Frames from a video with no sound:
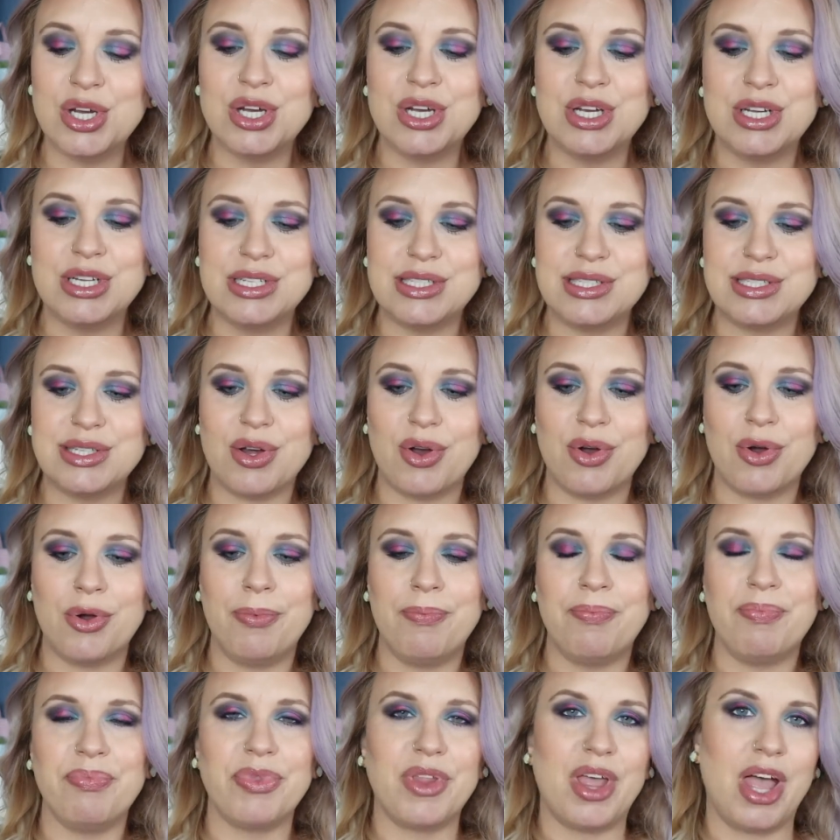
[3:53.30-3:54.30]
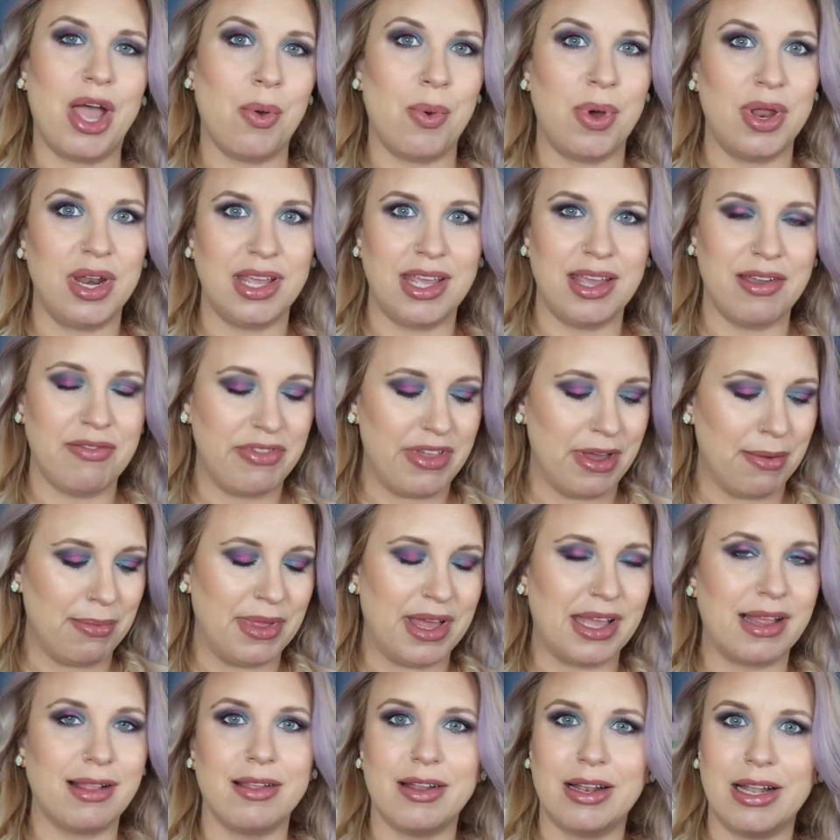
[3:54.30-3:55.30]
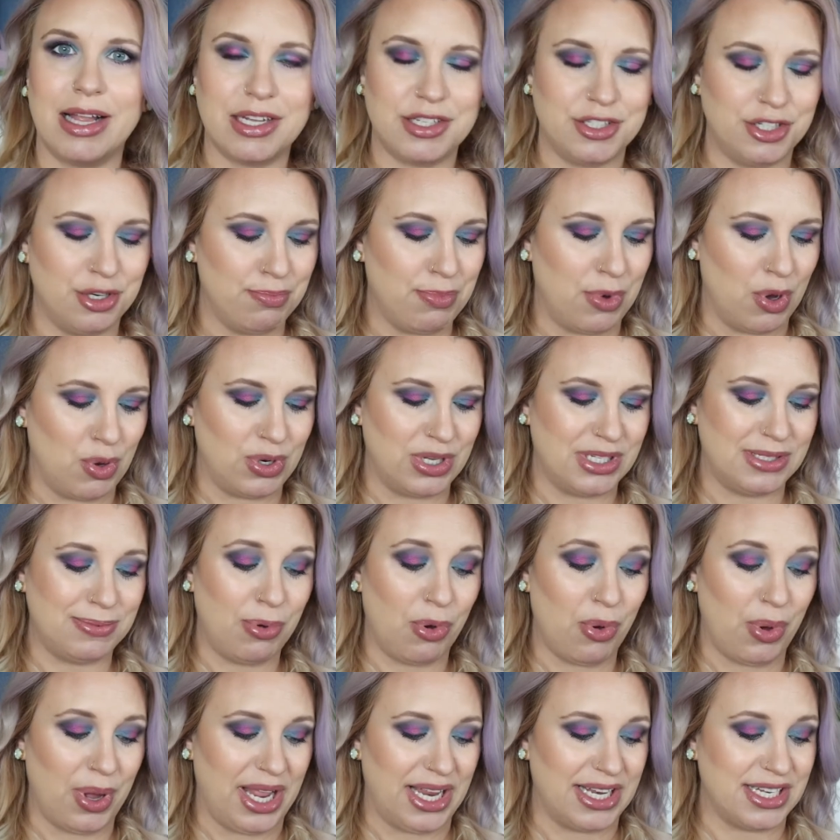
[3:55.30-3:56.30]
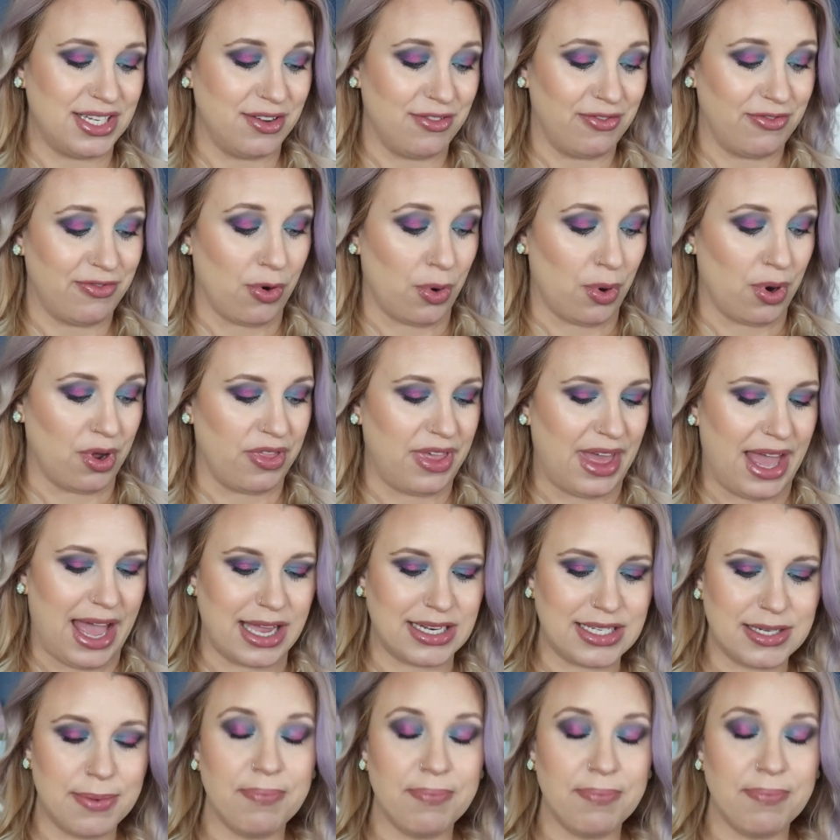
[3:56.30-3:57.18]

So I want to give them like a little extra bonus point for that.